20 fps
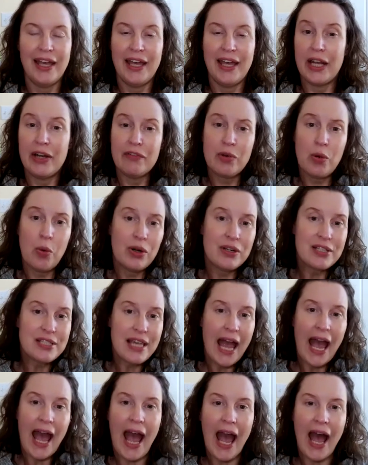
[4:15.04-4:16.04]
And of course,
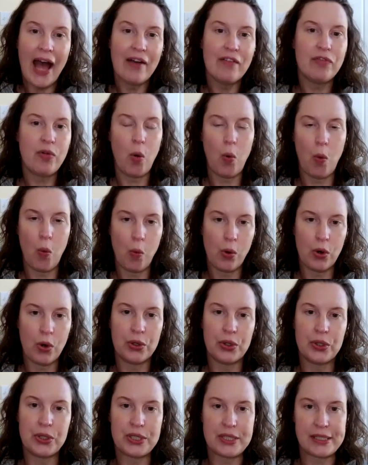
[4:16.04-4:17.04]
have
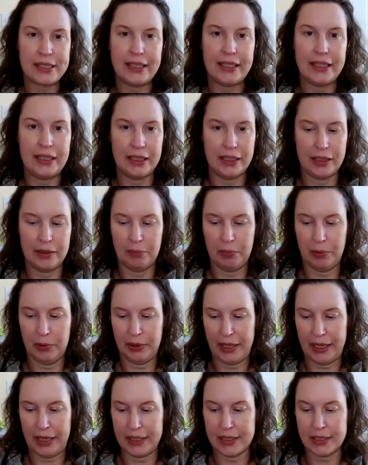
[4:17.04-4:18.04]
orders in
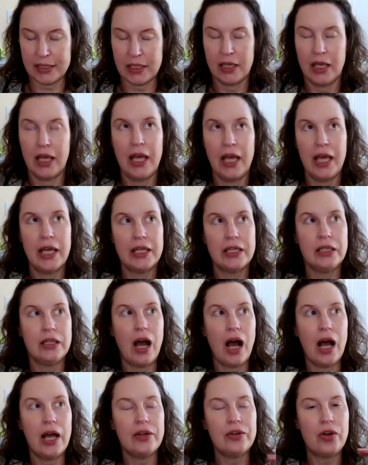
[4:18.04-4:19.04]
place.
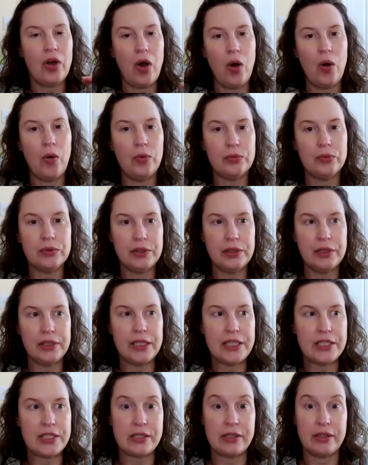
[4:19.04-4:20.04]
Not
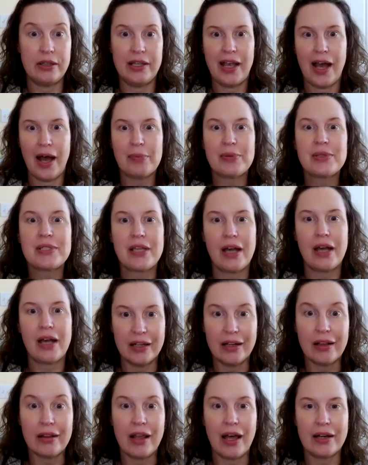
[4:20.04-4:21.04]
only to the
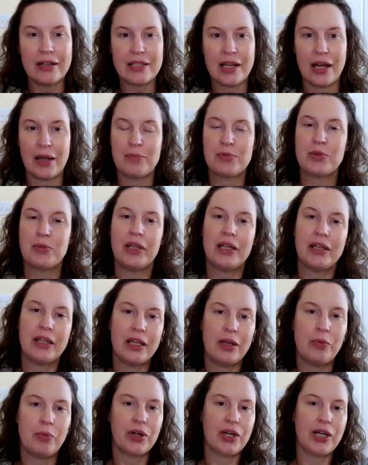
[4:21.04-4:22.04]
upside, a lot of times we
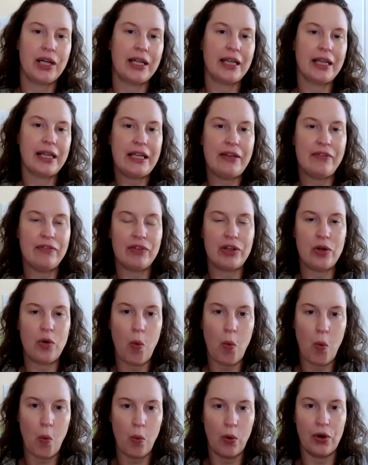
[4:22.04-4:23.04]
think we're going to leave an
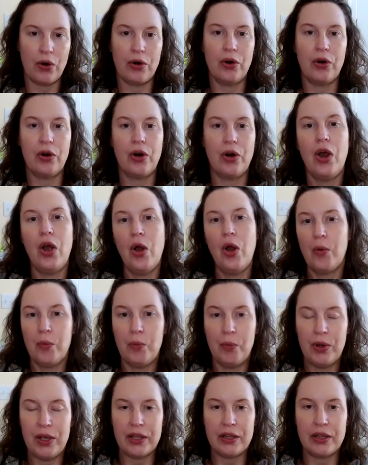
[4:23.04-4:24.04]
order
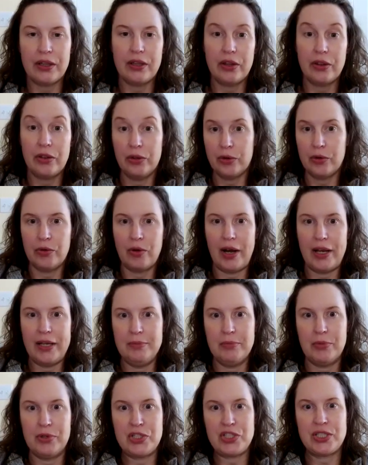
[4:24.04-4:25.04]
with the
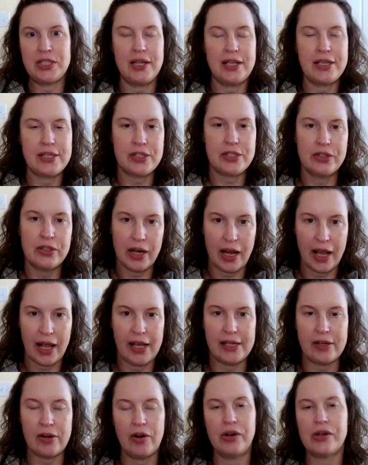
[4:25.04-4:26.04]
grain merchandiser
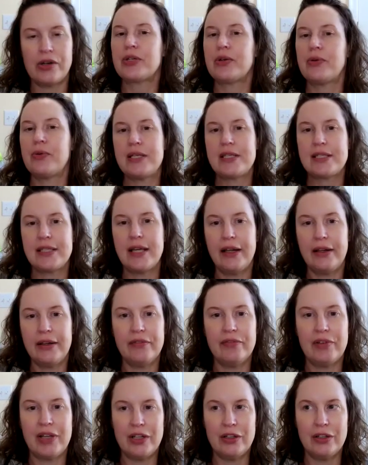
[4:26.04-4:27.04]
at our choice
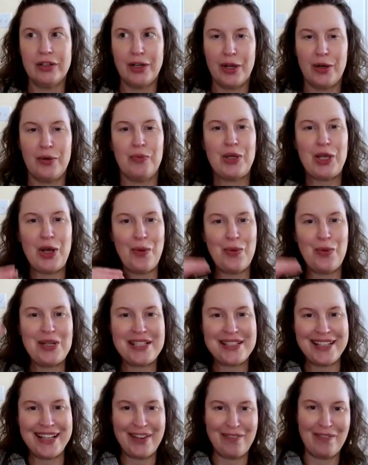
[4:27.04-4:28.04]
elevator, and we
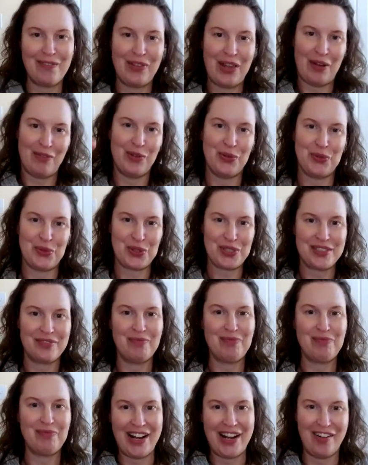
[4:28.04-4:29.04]
always think of levels
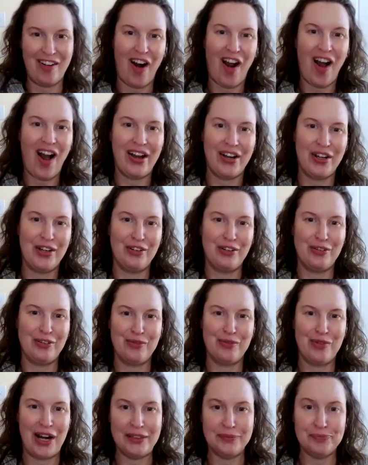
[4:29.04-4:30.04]
that are higher,
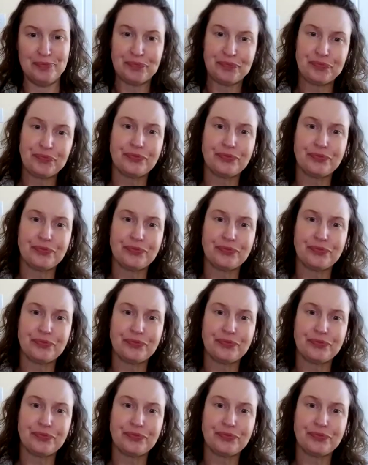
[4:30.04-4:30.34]
right?